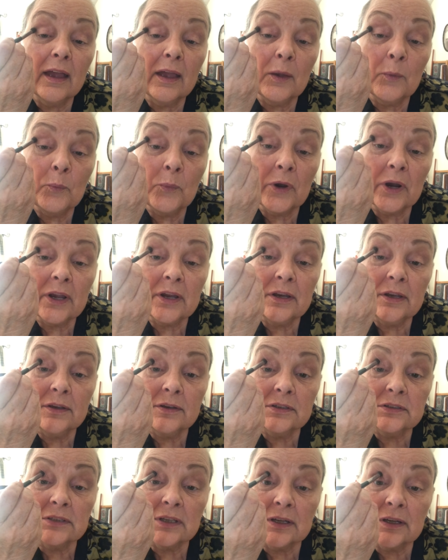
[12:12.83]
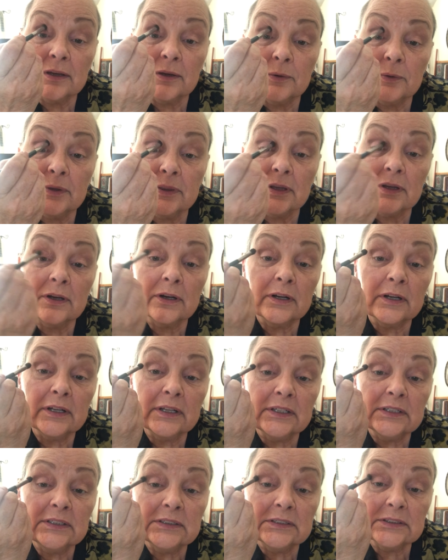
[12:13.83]
And what I do is I go in the
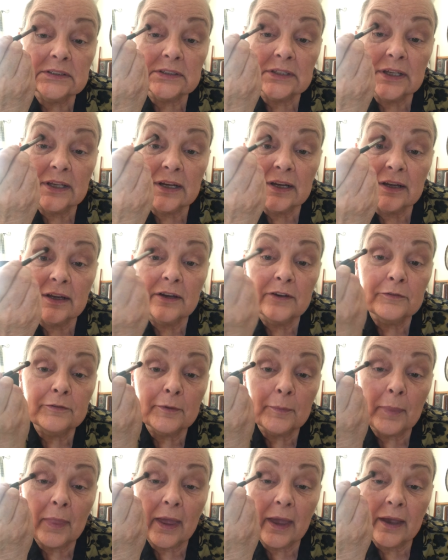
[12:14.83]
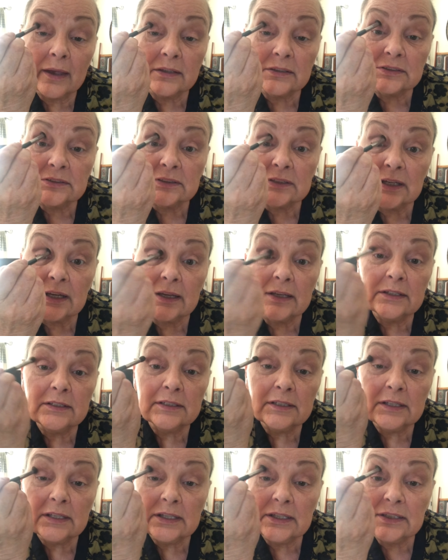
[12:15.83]
crease and I go from the outside to
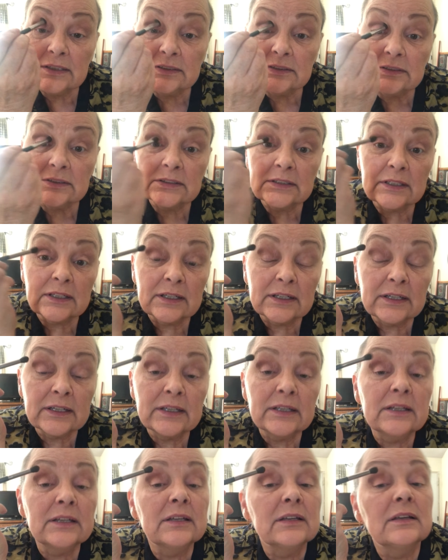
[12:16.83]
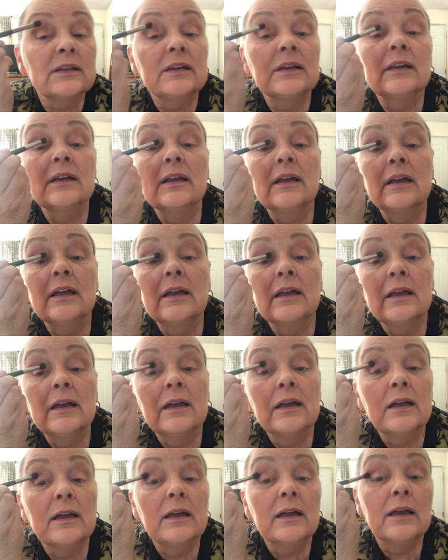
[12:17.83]
the inside.
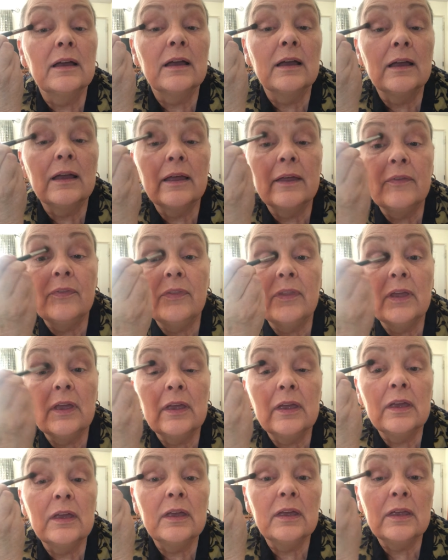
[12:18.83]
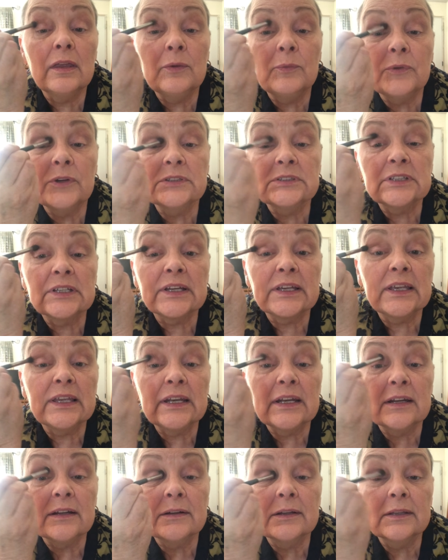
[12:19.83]
And then once I get
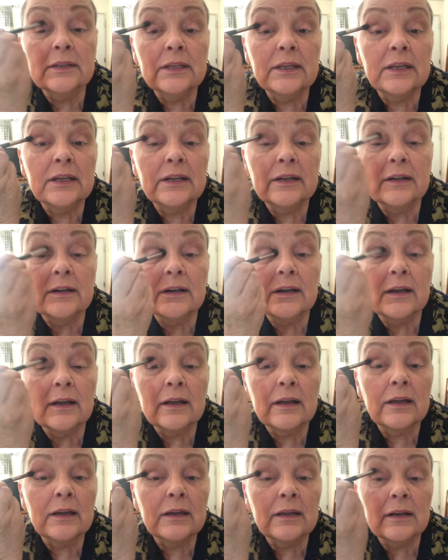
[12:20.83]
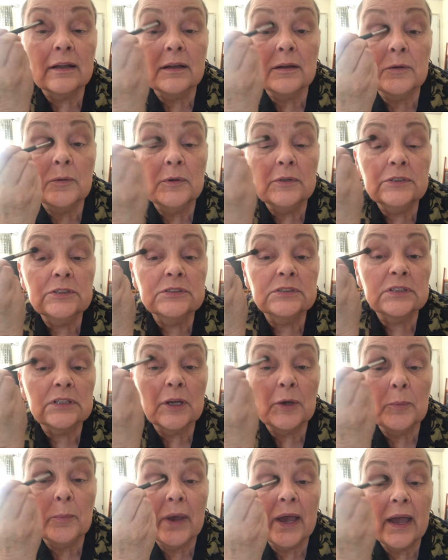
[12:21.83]
it on there, I kind of just go
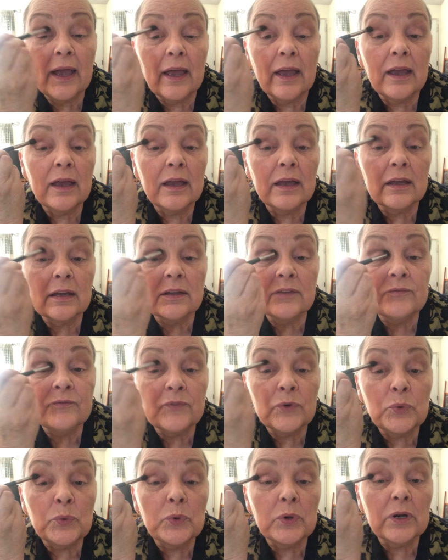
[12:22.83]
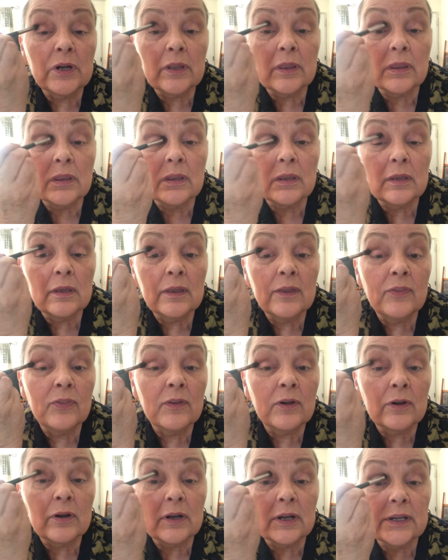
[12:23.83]
back and forth in the
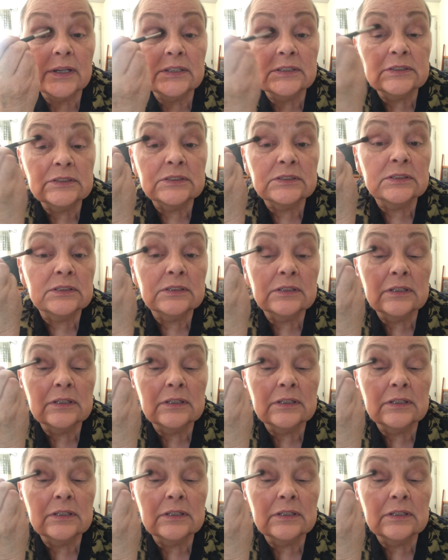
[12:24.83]
crease.